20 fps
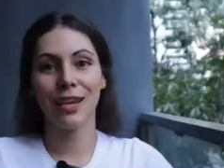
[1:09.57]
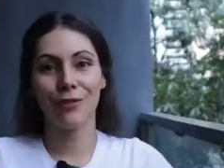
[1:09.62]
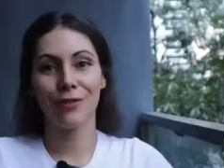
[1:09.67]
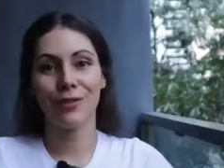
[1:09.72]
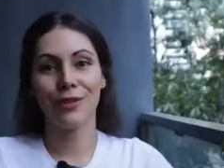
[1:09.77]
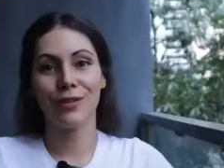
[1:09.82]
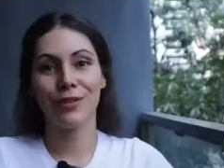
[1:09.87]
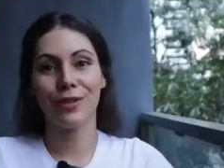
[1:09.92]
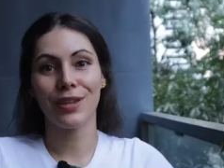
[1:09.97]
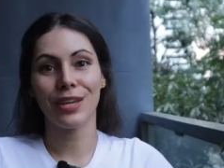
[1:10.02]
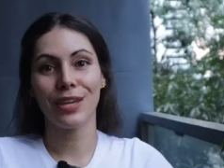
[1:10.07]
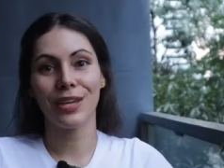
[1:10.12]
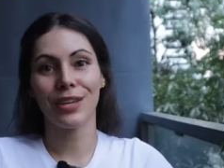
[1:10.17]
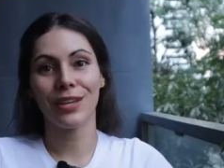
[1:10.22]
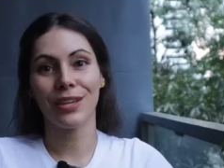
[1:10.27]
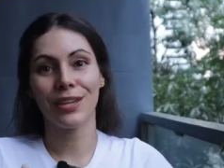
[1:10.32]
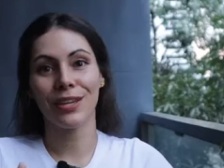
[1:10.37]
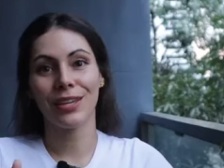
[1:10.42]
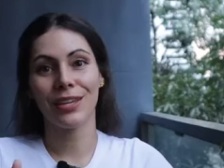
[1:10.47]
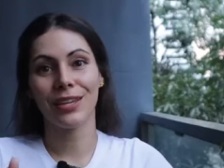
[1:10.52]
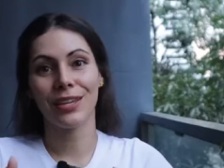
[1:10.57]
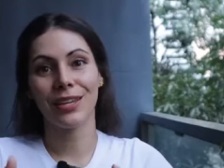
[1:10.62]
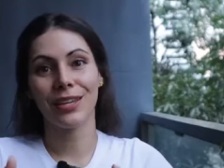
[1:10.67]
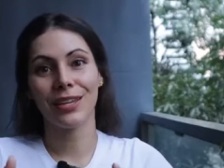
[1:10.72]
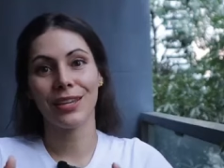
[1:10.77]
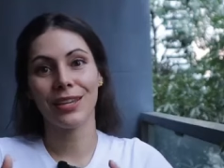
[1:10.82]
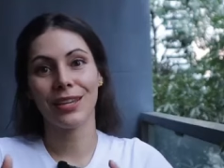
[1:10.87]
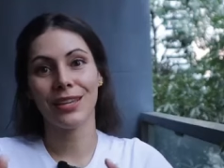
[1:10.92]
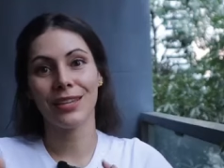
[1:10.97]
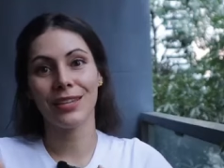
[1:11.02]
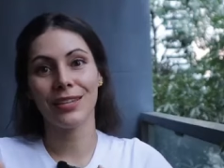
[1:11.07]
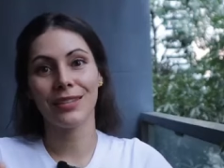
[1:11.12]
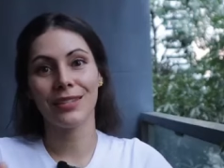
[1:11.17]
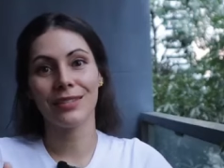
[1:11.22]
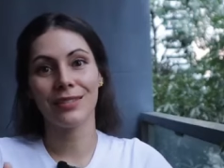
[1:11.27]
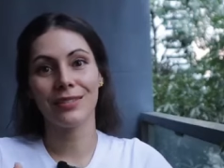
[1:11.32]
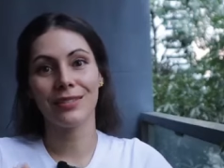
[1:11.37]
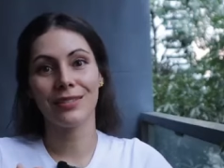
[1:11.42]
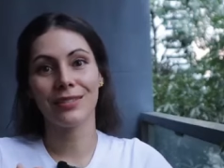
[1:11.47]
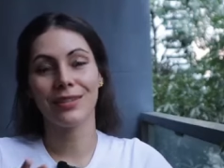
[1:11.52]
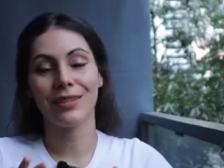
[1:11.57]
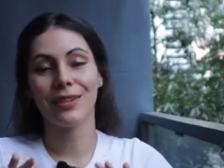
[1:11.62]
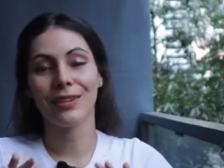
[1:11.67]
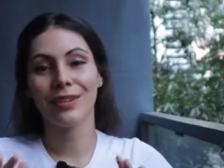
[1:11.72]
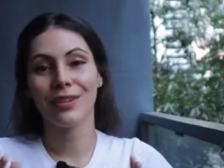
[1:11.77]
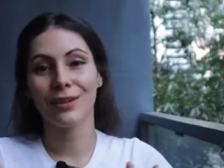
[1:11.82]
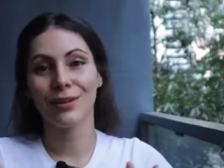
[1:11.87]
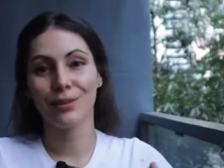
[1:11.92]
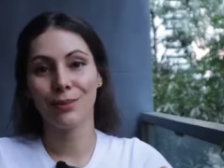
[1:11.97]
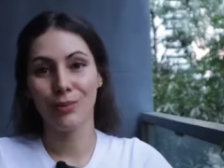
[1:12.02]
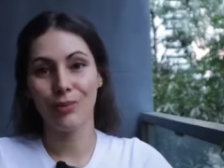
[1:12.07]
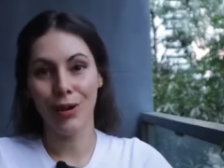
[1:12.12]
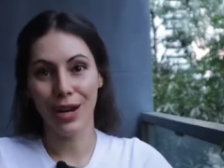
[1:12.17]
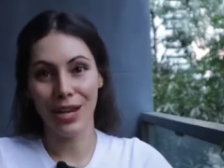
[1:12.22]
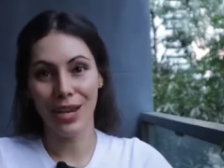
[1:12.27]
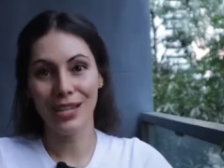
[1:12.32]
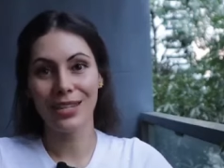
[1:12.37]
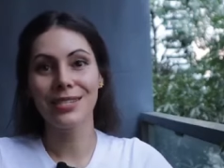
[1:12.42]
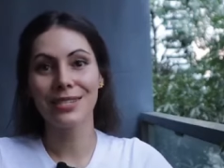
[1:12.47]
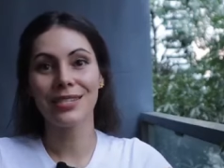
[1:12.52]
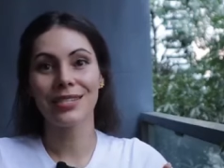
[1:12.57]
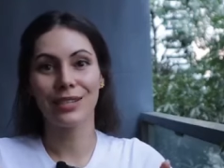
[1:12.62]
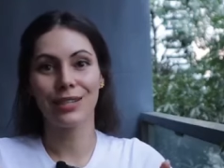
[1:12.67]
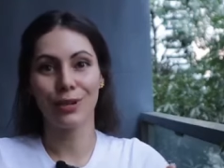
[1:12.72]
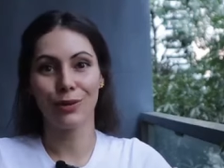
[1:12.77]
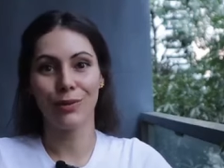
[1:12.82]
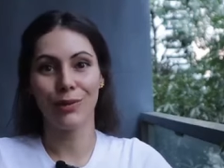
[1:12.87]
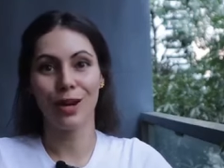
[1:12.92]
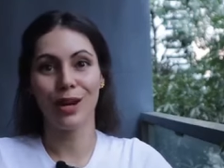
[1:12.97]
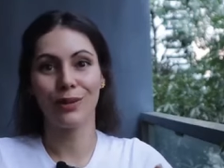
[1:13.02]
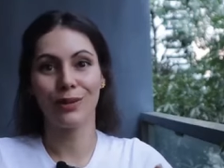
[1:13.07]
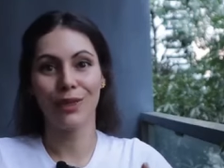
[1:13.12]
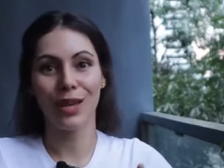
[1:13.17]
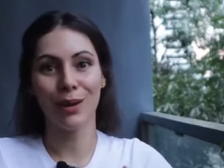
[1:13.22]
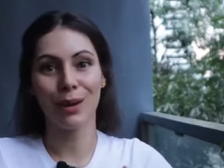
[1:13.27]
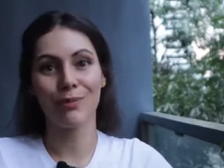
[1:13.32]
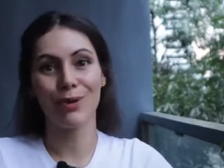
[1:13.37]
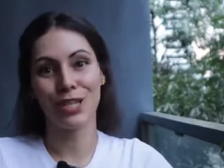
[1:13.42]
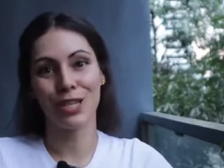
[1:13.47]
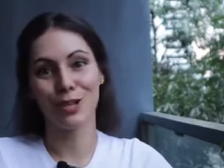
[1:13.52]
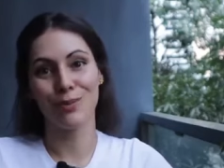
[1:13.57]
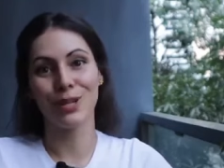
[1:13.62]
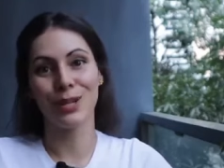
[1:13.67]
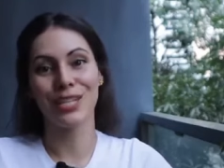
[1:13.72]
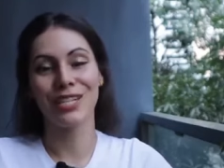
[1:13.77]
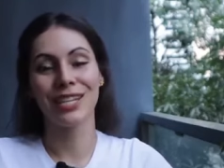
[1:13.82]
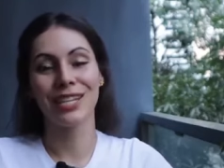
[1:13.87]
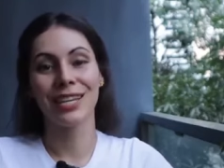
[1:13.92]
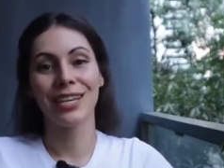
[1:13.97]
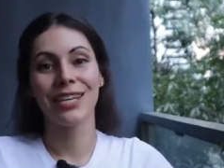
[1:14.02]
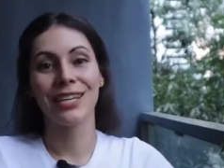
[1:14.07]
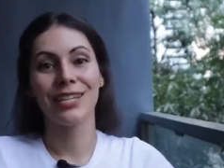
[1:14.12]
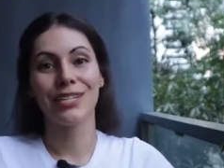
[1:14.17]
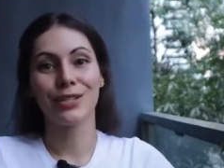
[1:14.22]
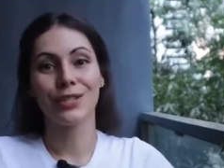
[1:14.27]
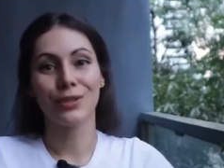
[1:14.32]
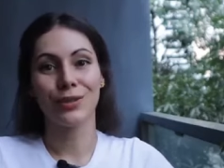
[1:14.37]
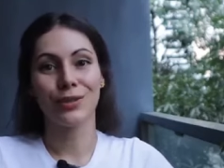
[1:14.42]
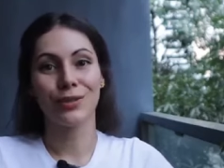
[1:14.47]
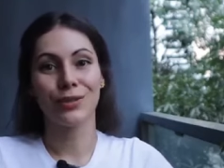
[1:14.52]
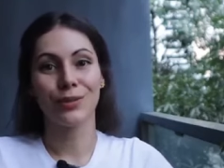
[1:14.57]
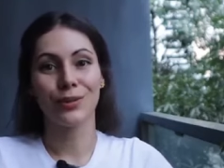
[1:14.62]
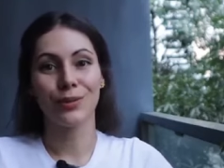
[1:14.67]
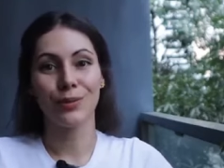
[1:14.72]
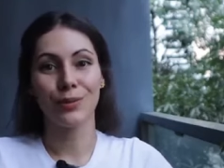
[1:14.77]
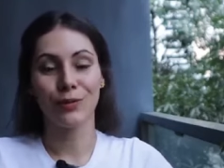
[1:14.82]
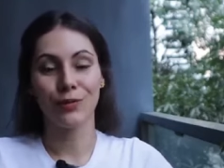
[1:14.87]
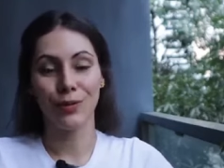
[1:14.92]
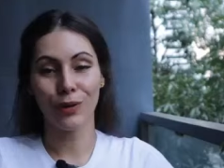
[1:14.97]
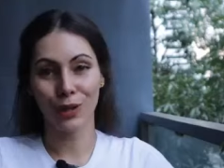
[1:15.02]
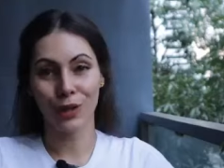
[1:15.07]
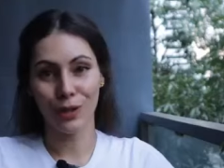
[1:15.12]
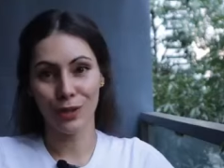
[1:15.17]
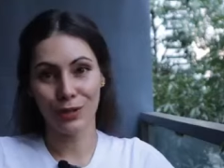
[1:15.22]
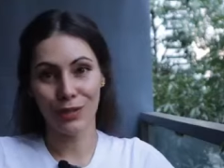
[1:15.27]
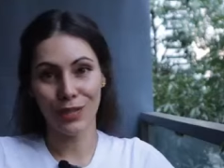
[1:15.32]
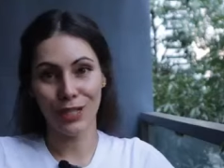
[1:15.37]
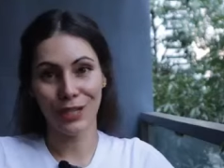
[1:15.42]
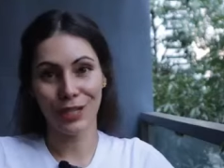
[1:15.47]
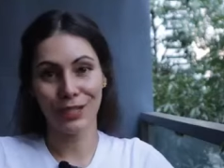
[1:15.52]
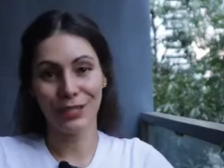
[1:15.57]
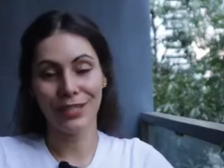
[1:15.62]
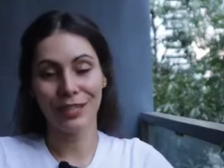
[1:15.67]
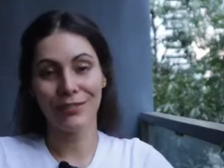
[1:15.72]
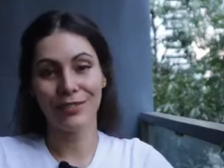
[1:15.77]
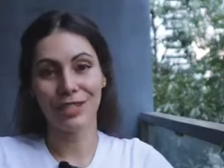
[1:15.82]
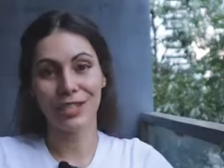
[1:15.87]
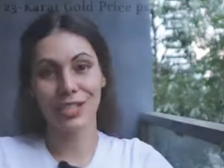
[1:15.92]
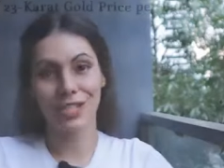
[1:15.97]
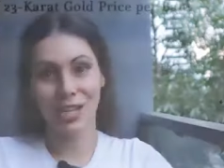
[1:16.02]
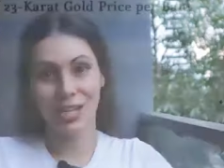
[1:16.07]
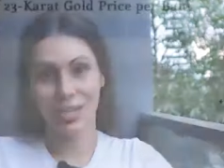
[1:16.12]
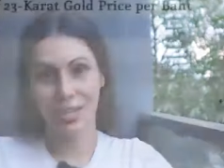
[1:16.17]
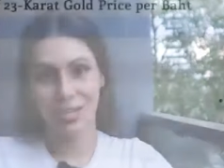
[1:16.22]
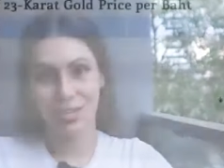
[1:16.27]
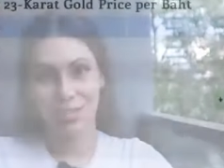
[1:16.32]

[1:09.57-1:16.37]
everything is priced around that measurement. So before you go down, definitely check